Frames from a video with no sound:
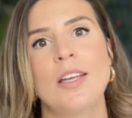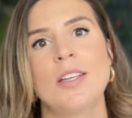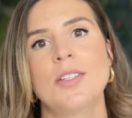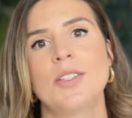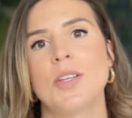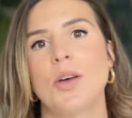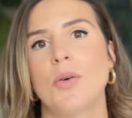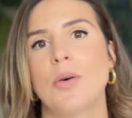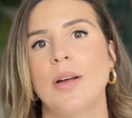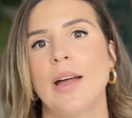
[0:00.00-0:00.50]

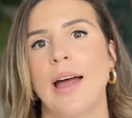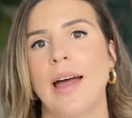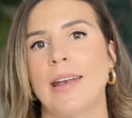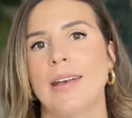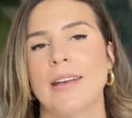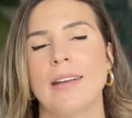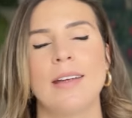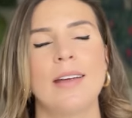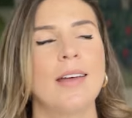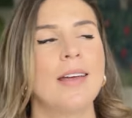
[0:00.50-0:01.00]
So
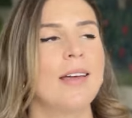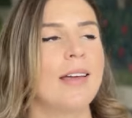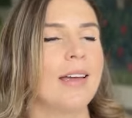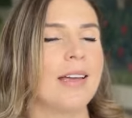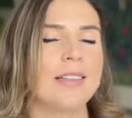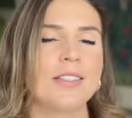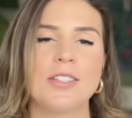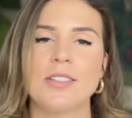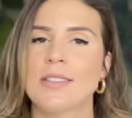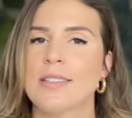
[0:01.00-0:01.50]
again,
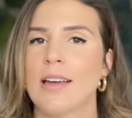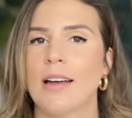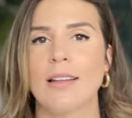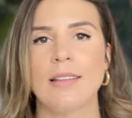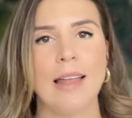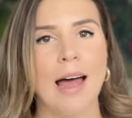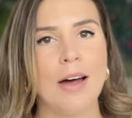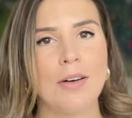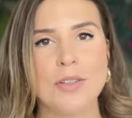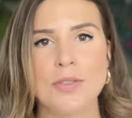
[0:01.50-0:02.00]
it just
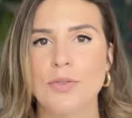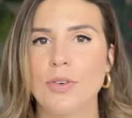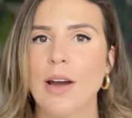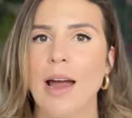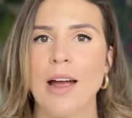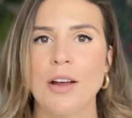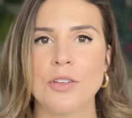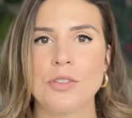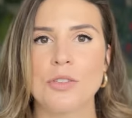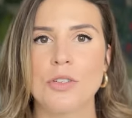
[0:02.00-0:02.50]
allows
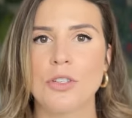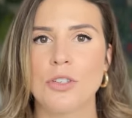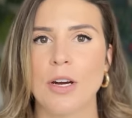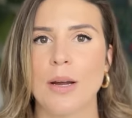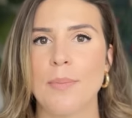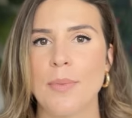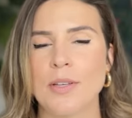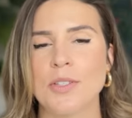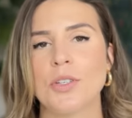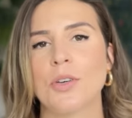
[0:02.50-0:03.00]
for extra
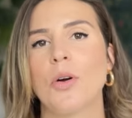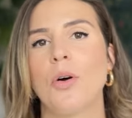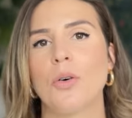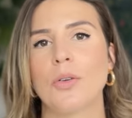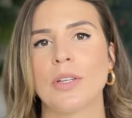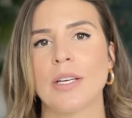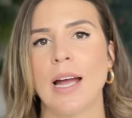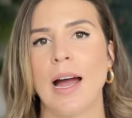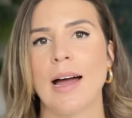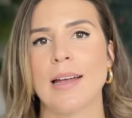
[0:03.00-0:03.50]
grip as you're
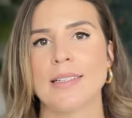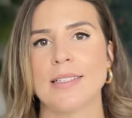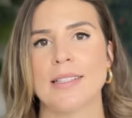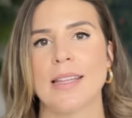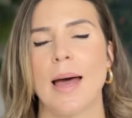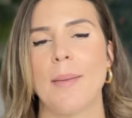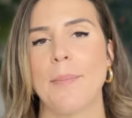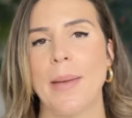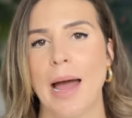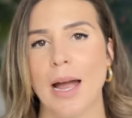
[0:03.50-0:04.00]
holding on to
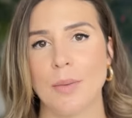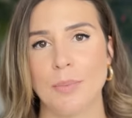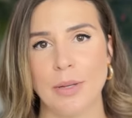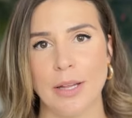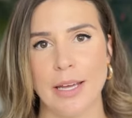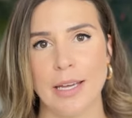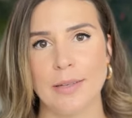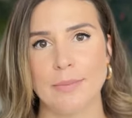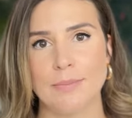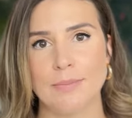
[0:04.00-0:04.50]
that back plate.